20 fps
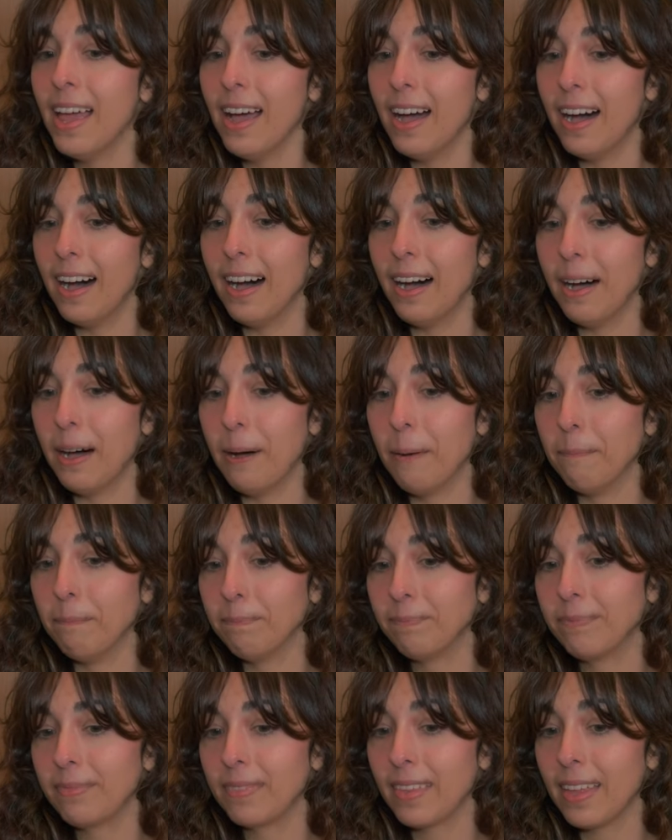Um,
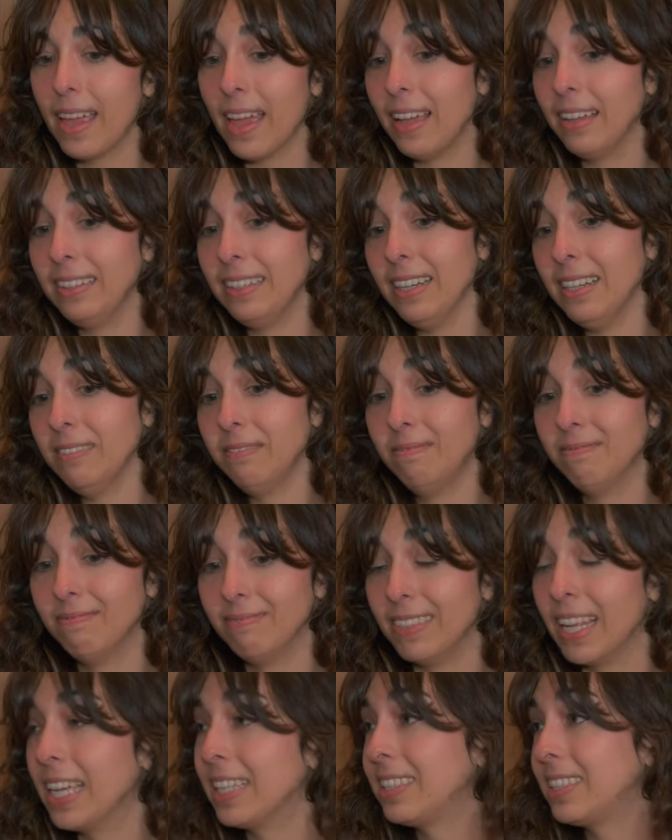and yeah,
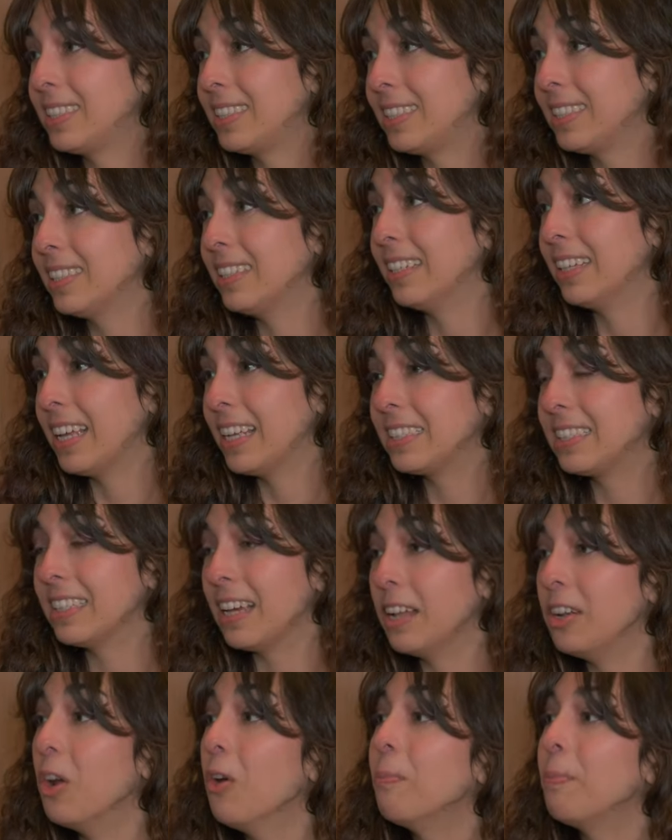that's that's
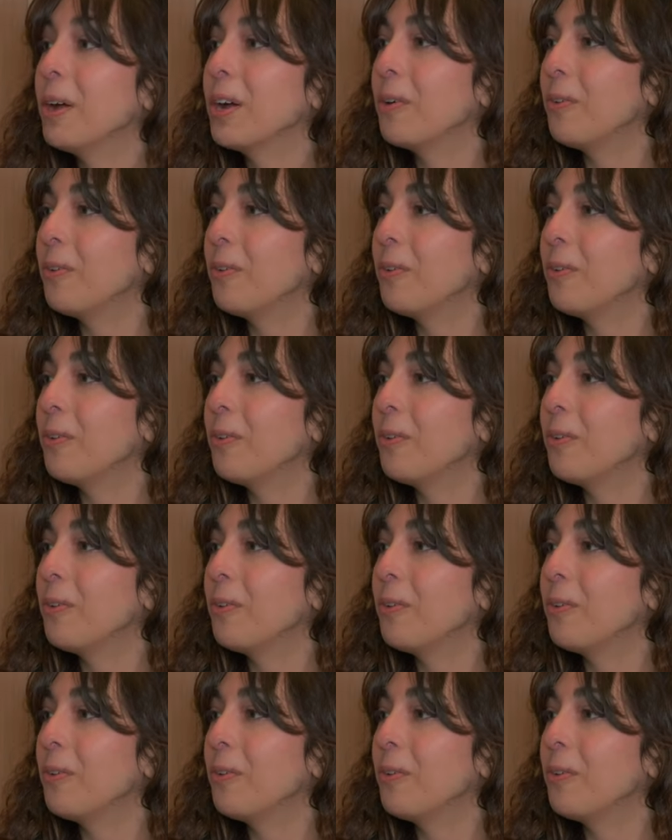an open